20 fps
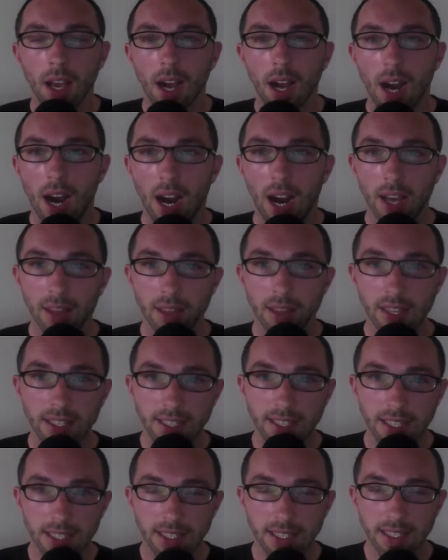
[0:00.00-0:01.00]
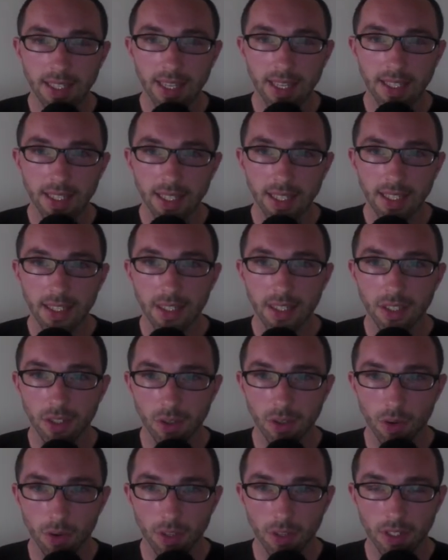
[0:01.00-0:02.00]
I think this sentence
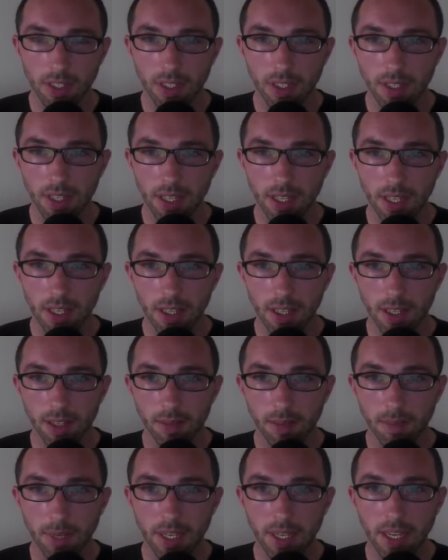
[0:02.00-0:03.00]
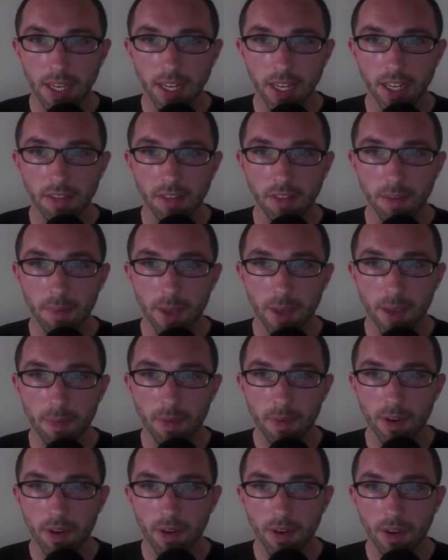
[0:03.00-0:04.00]
towards the beginning of the
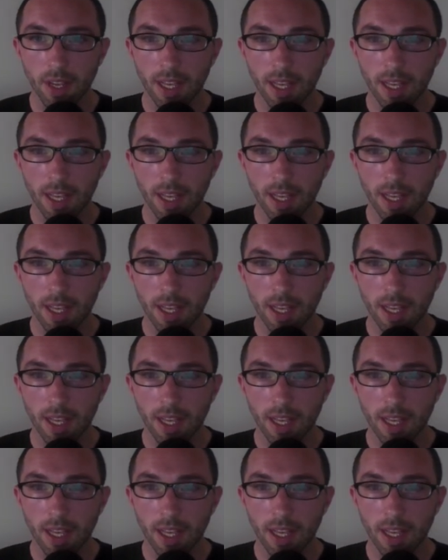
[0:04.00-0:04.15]
paper